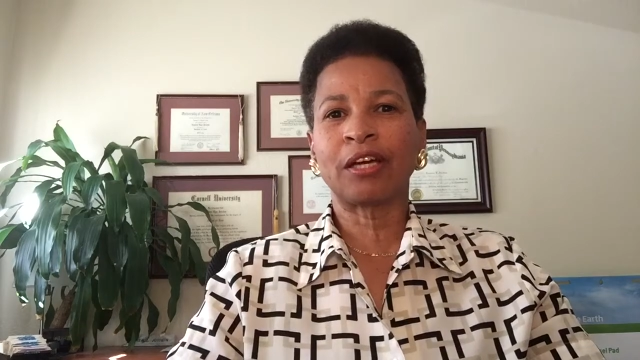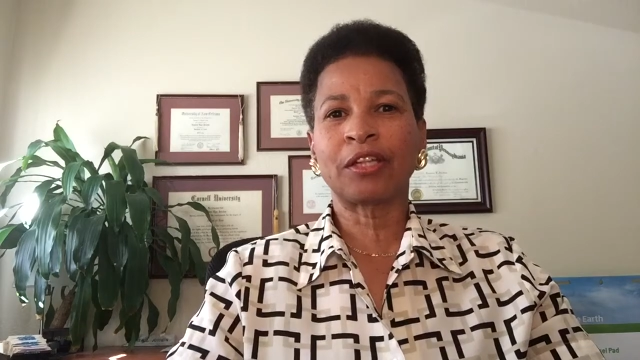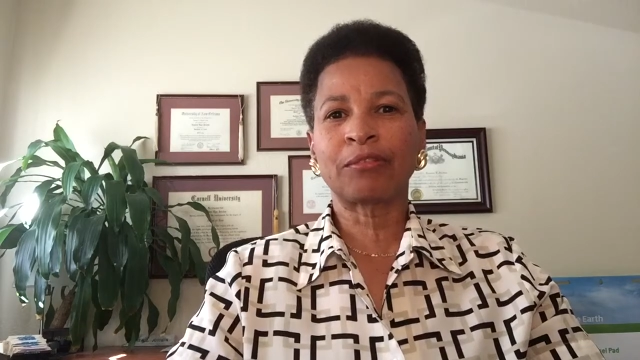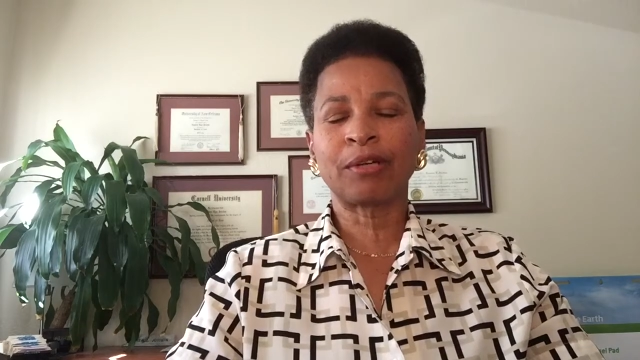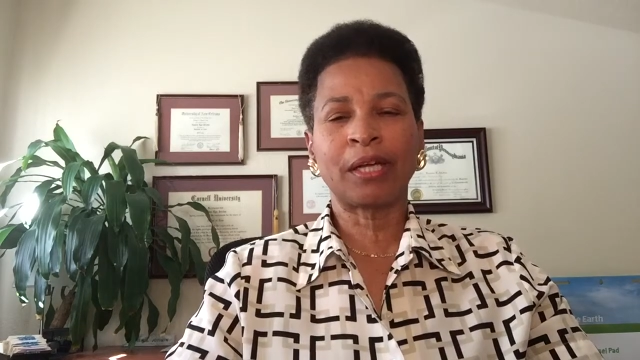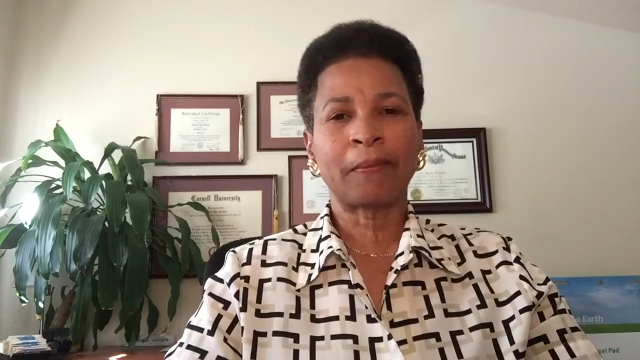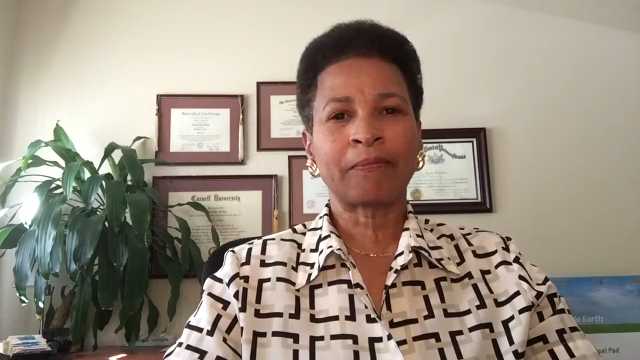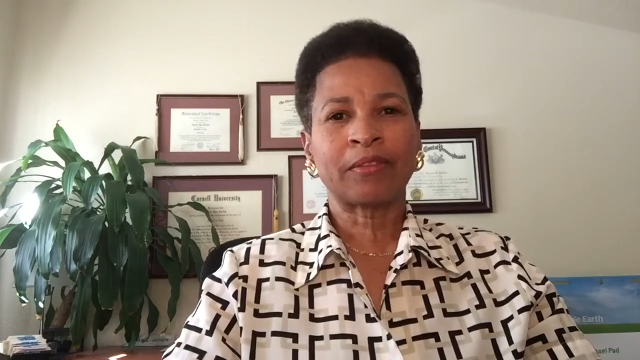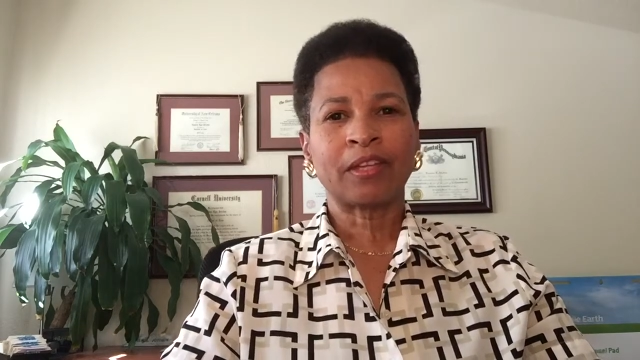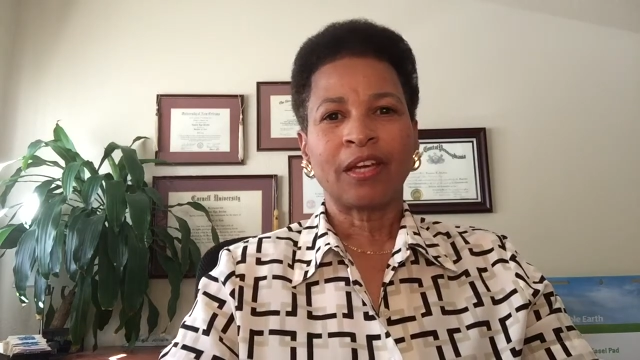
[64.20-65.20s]
on three.
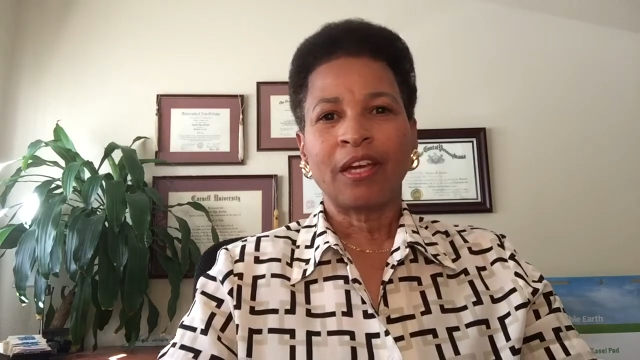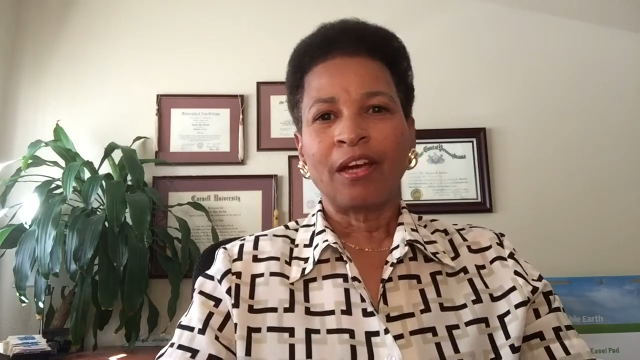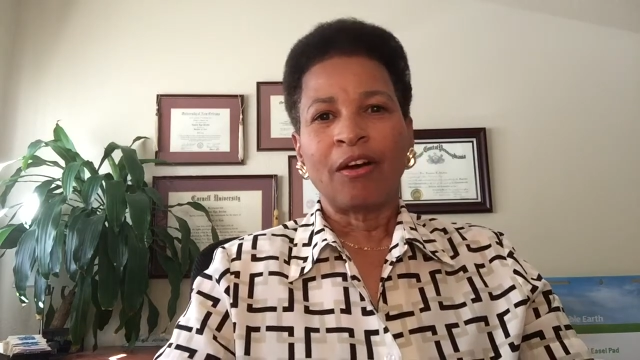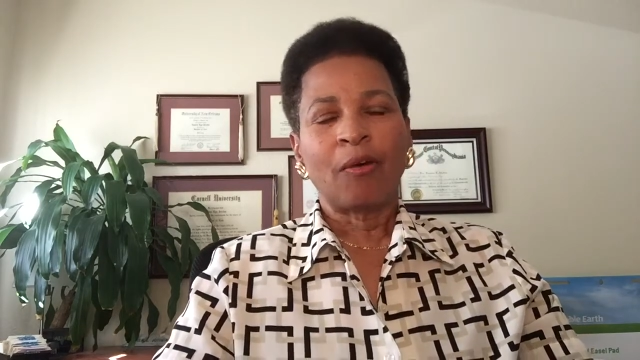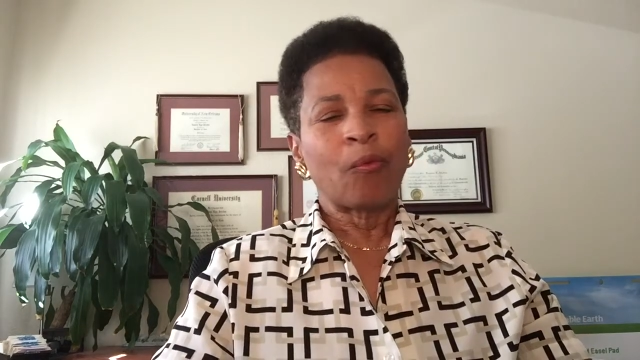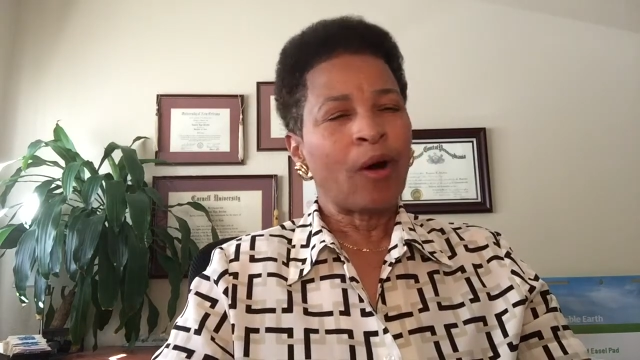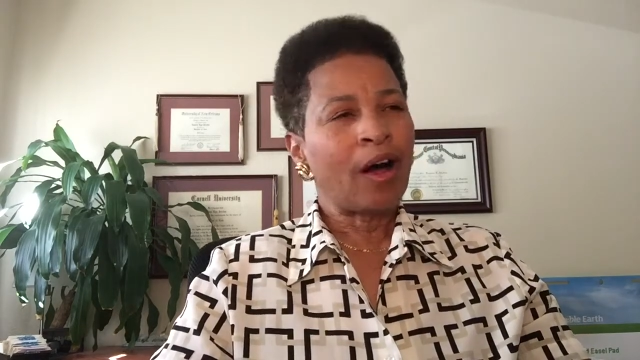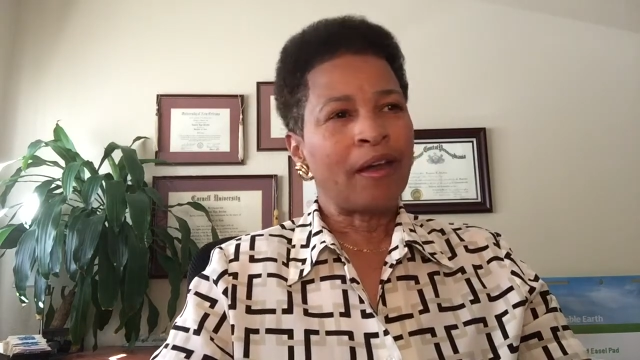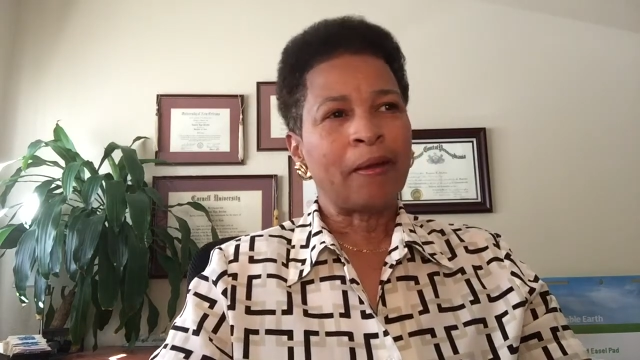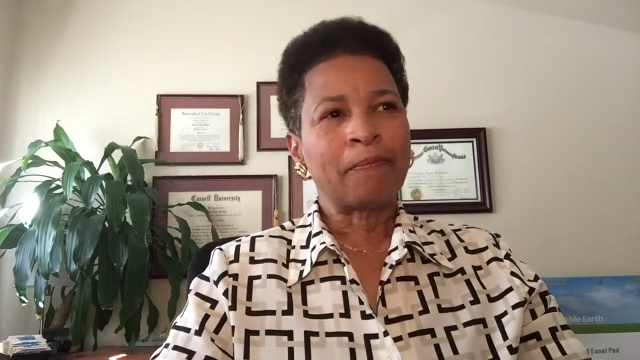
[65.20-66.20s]

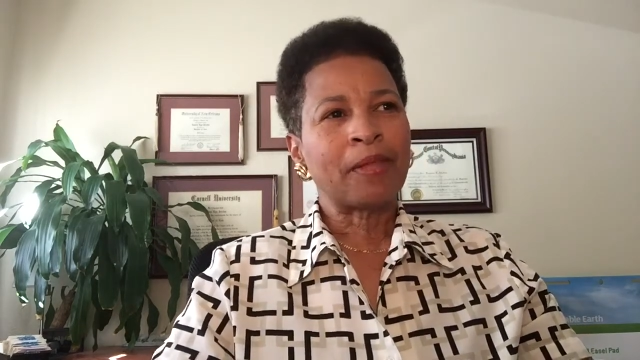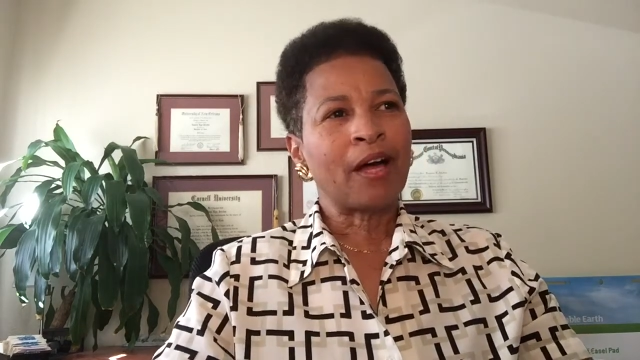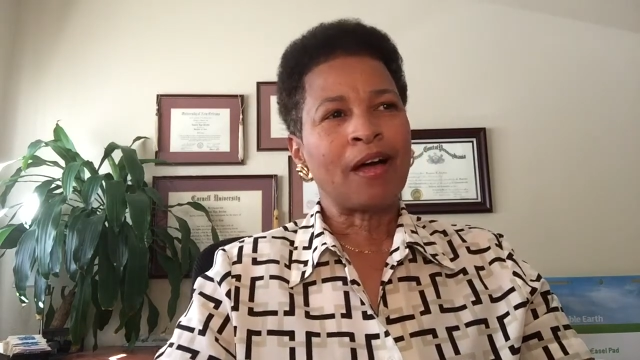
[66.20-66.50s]
One